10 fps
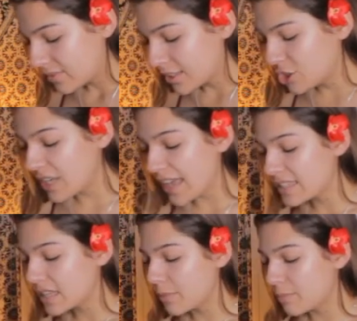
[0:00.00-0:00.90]
she
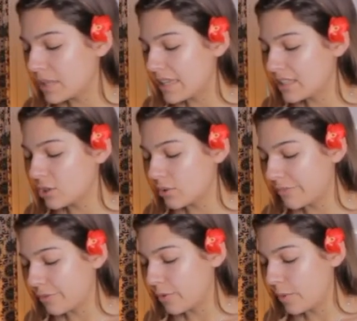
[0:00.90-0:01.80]
has the complete and total
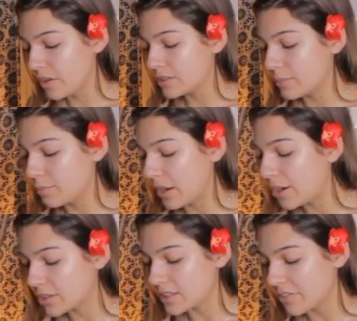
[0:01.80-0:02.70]
free will to
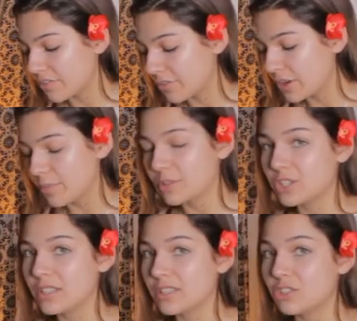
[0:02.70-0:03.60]
break herself free, but
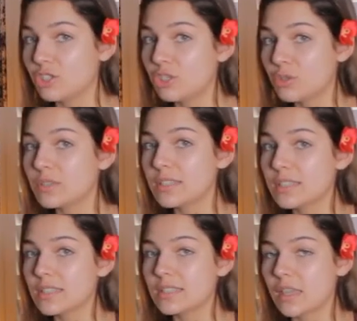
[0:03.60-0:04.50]
she chooses
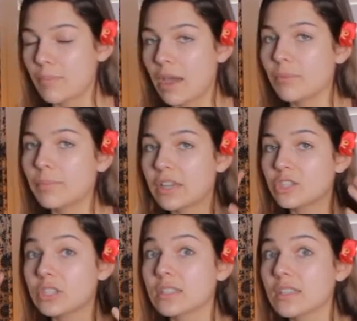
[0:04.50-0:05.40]
to stay bound because
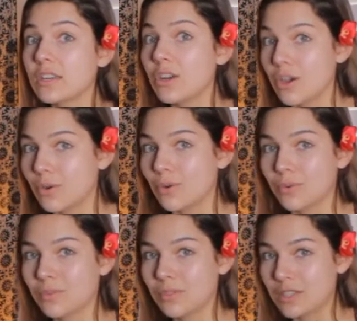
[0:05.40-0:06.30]
she doesn't know
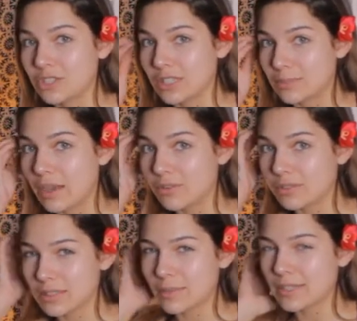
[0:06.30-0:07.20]
that she's
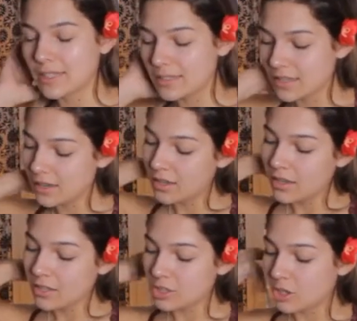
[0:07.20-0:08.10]
bound. Does that make sense?
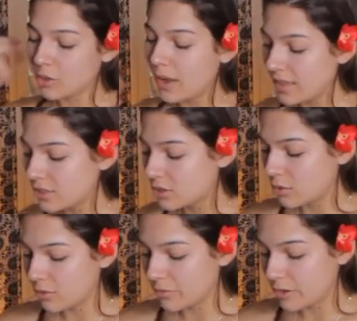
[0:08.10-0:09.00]
So you have the
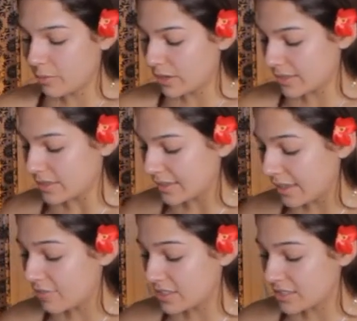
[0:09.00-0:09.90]
total free will to
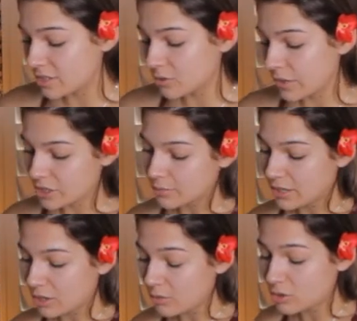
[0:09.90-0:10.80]
leave this situation,
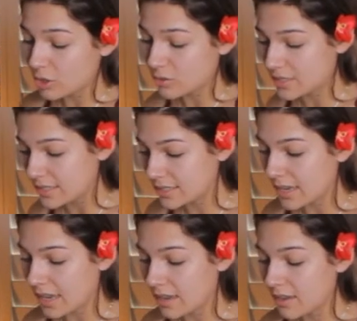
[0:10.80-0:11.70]
but you chose to
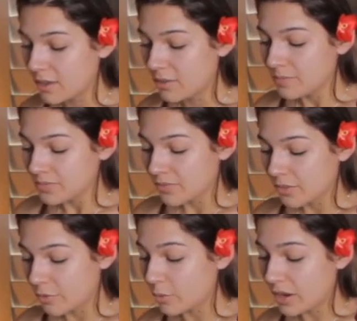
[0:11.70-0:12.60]
stay
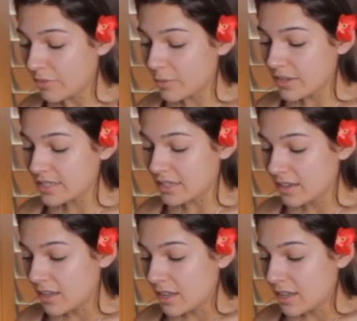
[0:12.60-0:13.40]
for whatever reason.